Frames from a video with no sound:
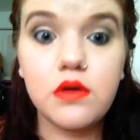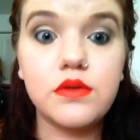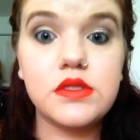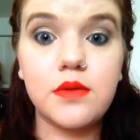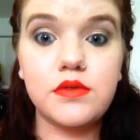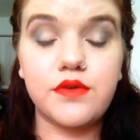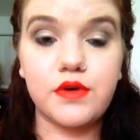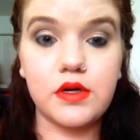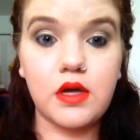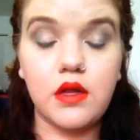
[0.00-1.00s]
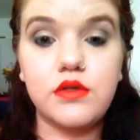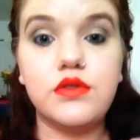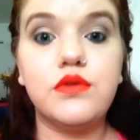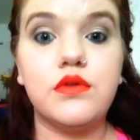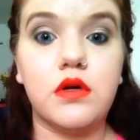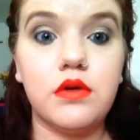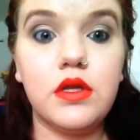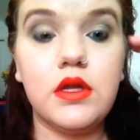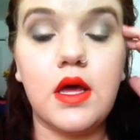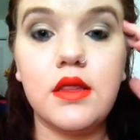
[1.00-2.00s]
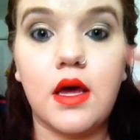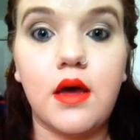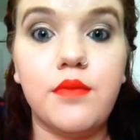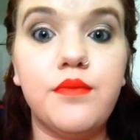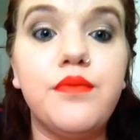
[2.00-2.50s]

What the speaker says: With some different colors. Ooh, I really like that.